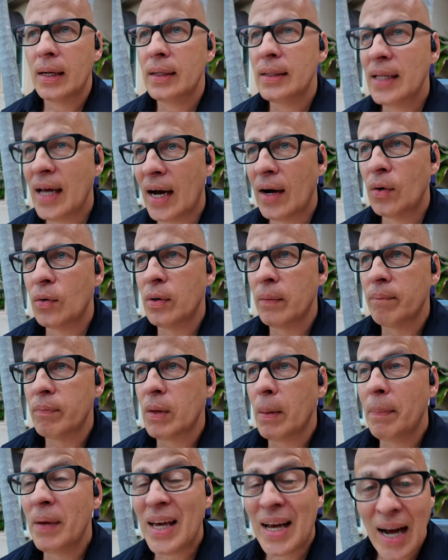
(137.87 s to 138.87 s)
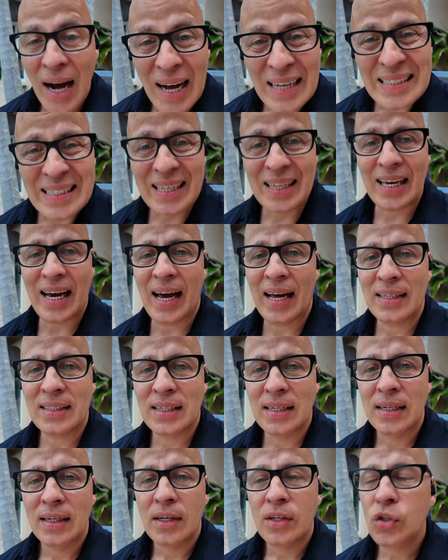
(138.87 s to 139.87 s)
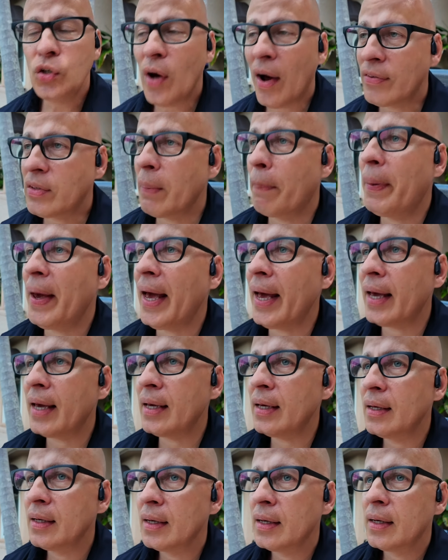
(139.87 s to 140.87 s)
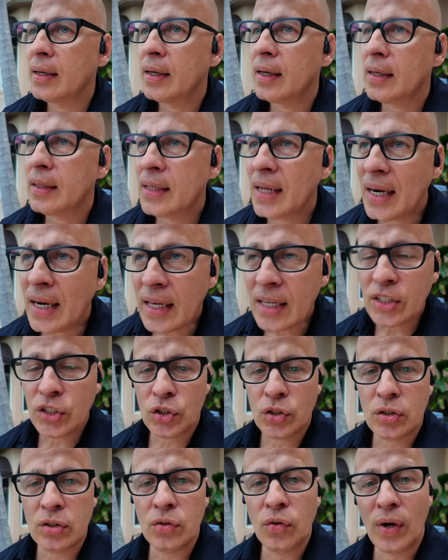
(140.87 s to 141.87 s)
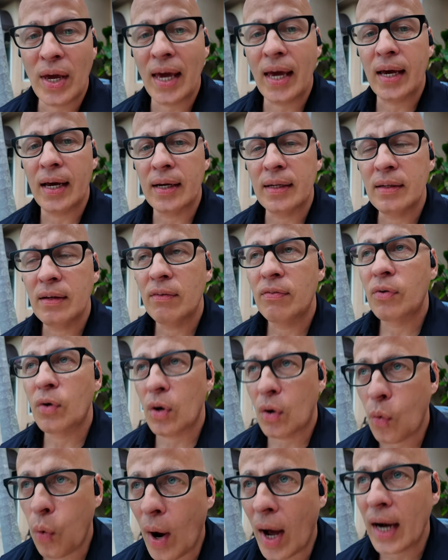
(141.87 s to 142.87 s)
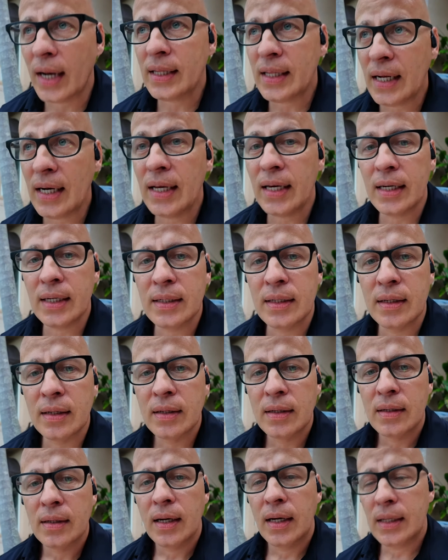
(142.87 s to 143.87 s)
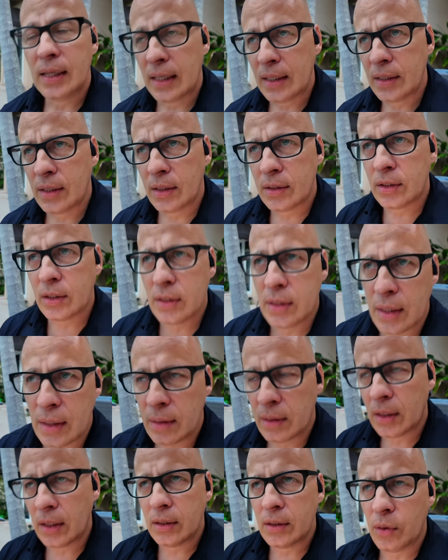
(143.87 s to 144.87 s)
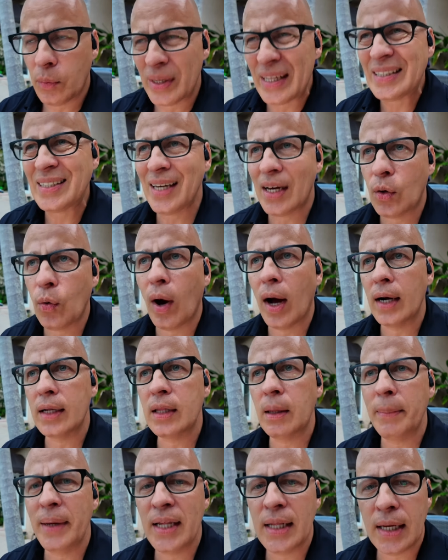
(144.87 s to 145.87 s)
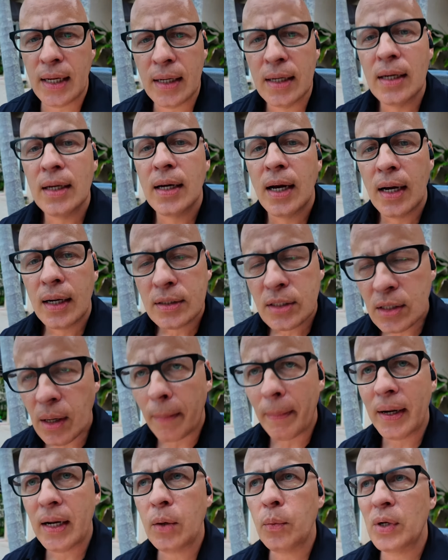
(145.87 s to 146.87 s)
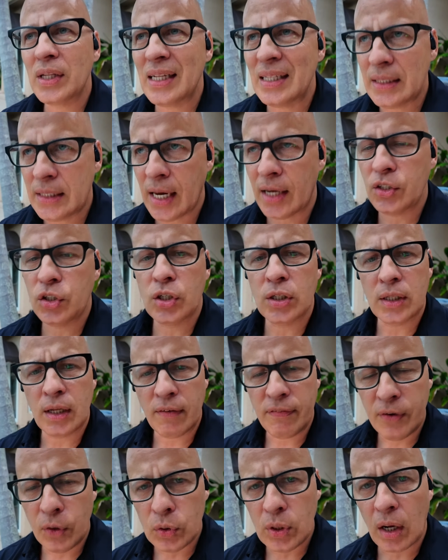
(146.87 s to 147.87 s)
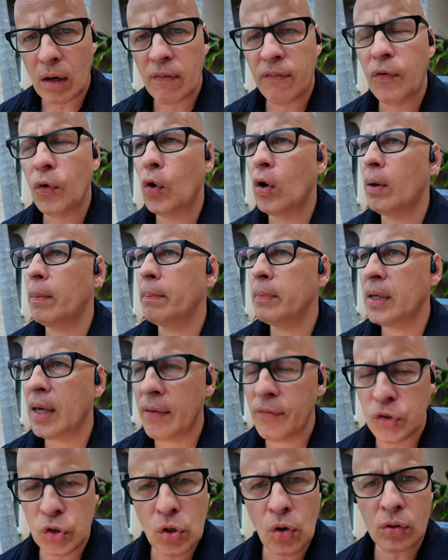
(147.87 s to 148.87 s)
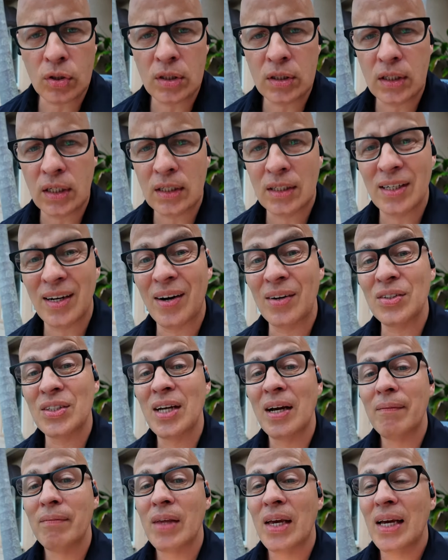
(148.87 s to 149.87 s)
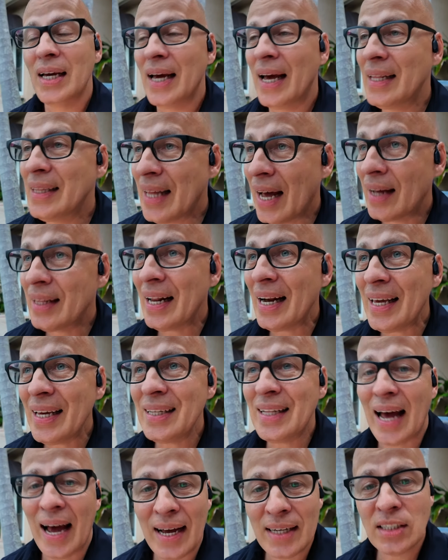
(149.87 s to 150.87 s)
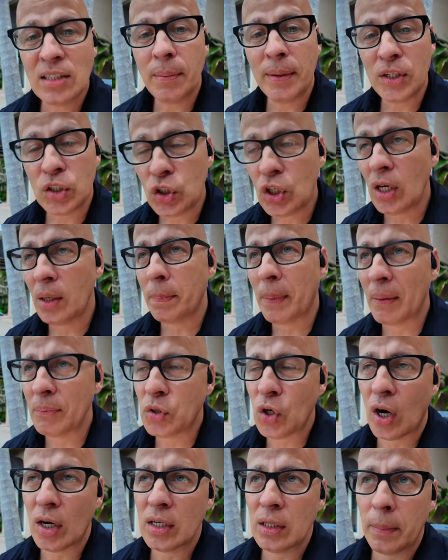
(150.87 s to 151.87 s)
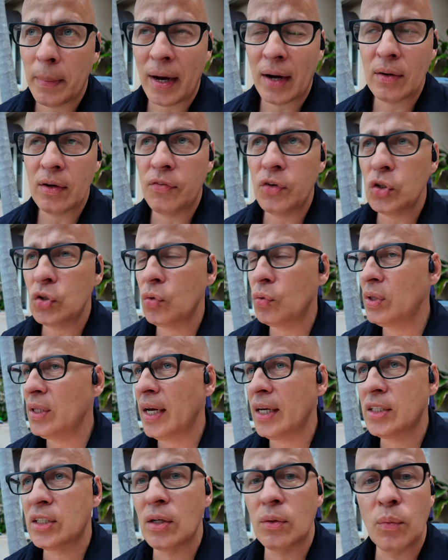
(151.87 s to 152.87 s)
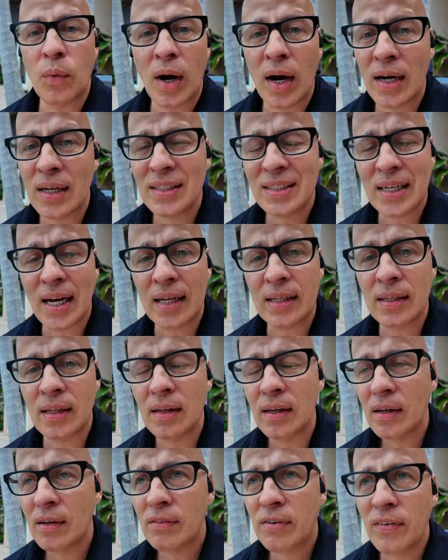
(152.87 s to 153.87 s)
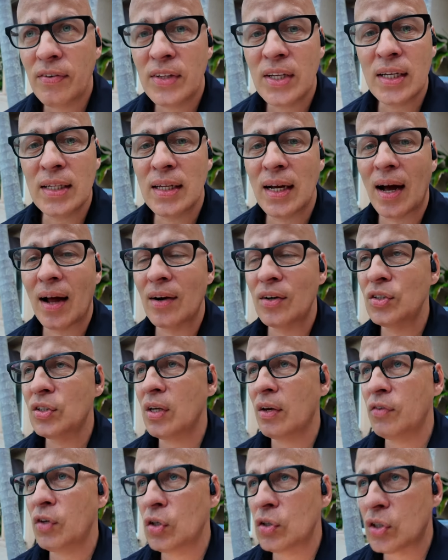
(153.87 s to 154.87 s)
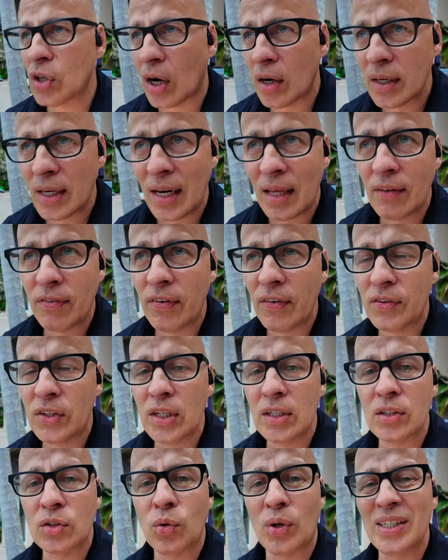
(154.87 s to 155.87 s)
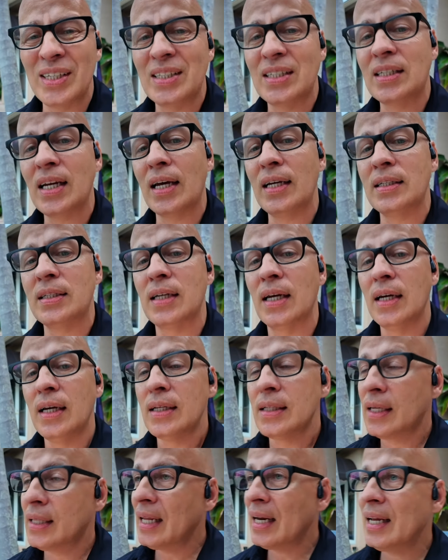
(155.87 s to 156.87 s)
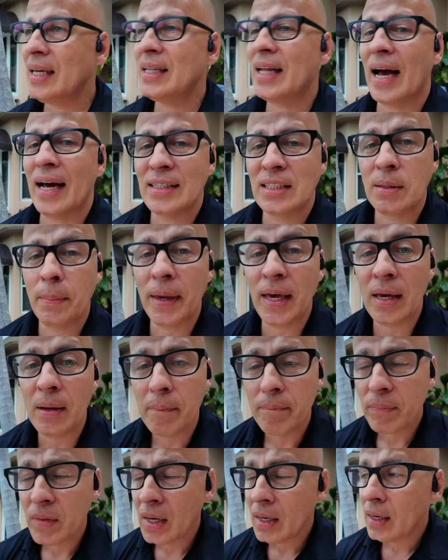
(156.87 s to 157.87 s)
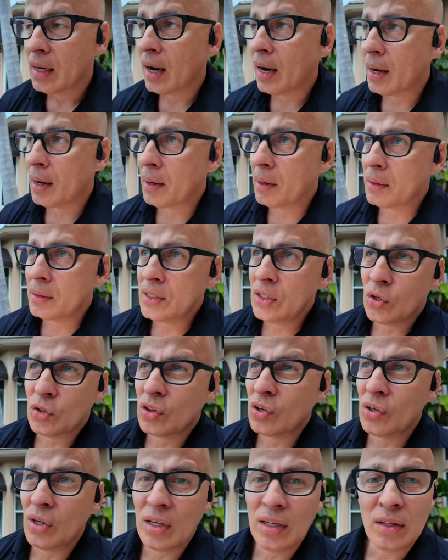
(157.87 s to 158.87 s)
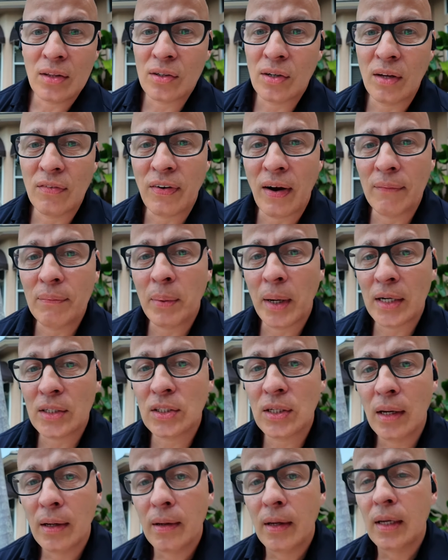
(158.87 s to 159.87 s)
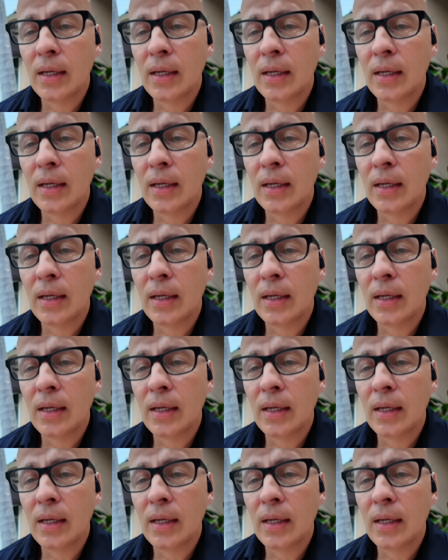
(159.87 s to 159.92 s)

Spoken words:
Now, because of that, you have to pay the least you can for a quality lead. And there's when I say quality, meaning somebody with intention that filled out a form, gave us all the details, and that lead has to be cheap. I'm talking about if you do nationwide, $10, $15. If you're targeting 15 to 20 states, then the lead has to be, $30, $35.